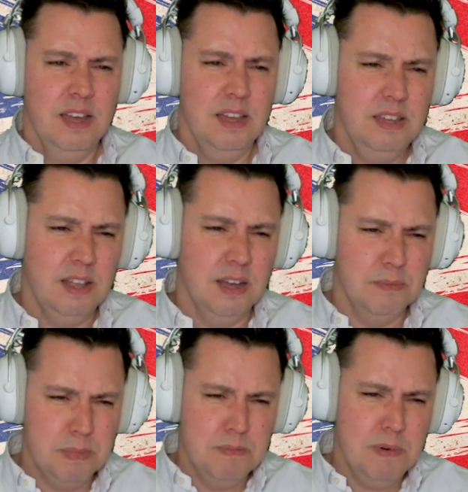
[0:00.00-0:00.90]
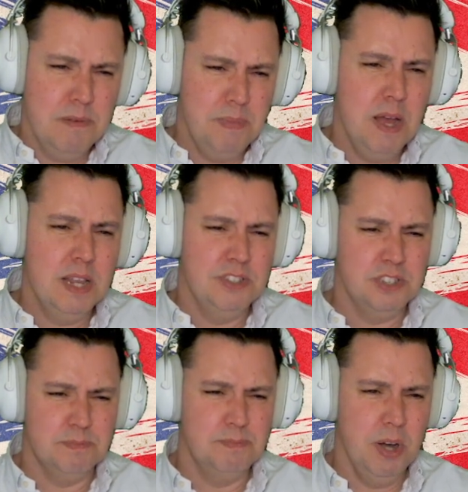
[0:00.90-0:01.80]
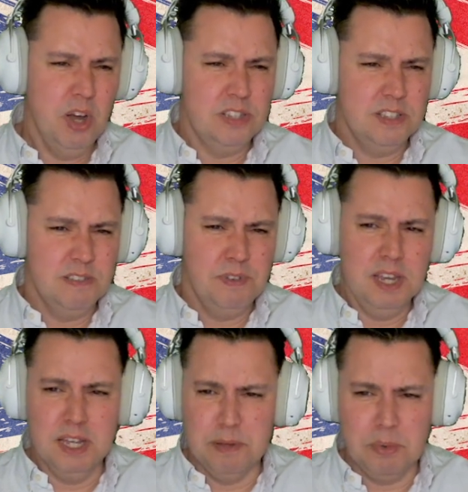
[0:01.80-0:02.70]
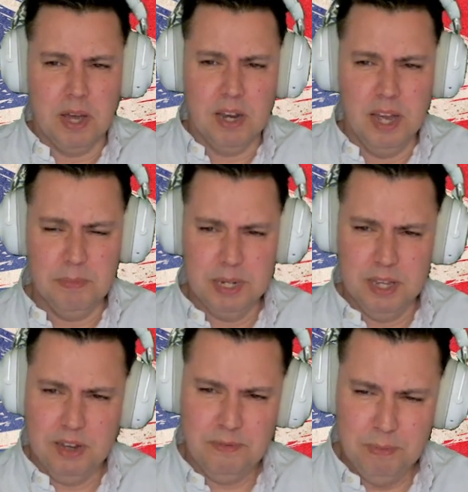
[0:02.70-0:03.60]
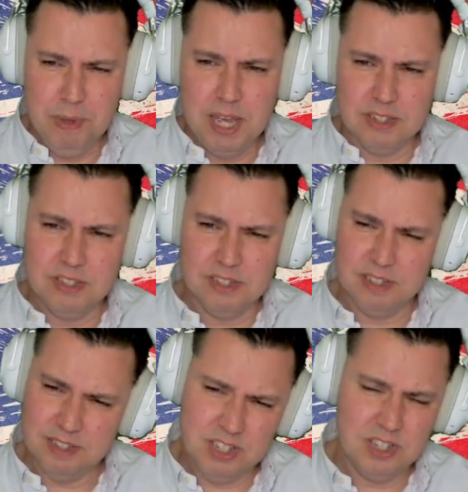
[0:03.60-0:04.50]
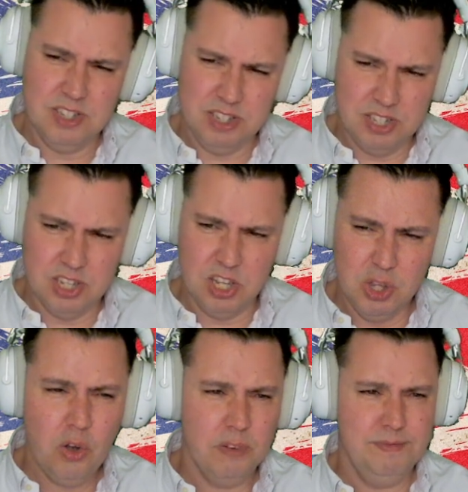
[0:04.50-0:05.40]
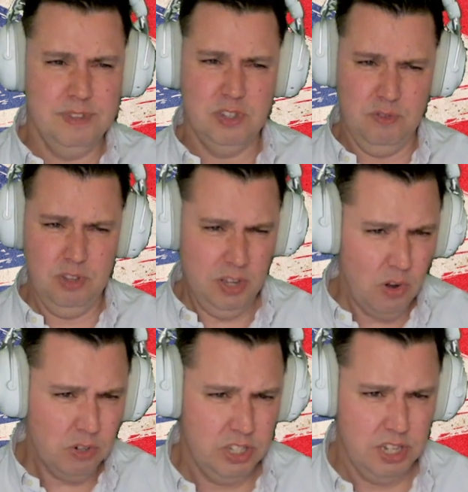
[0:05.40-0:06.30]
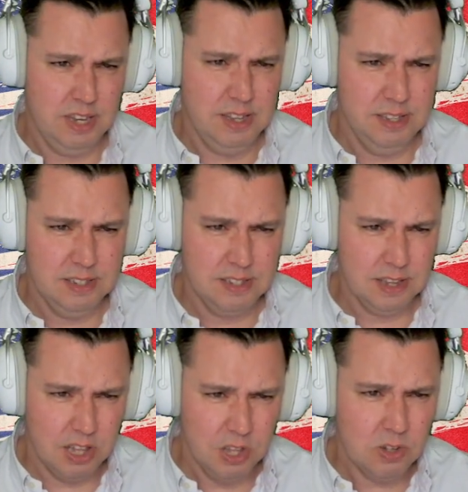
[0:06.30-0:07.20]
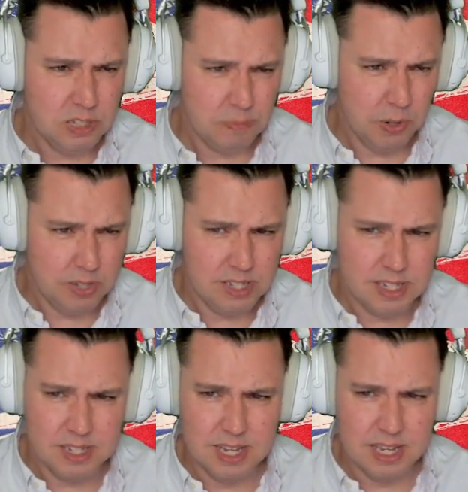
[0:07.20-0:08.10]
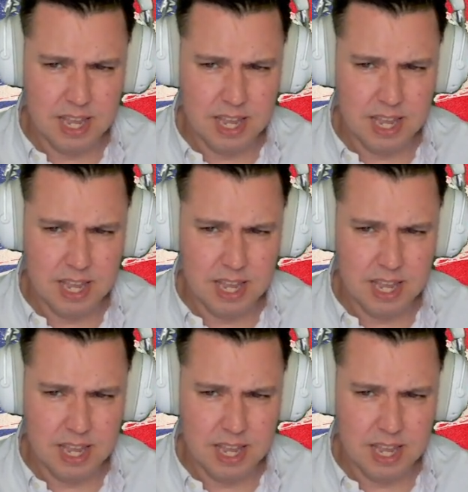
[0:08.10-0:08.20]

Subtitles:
you know, I mean, my belly's just bursting thinking about it. I mean, for me, it's just it's a lot of cheese, a lot of spices in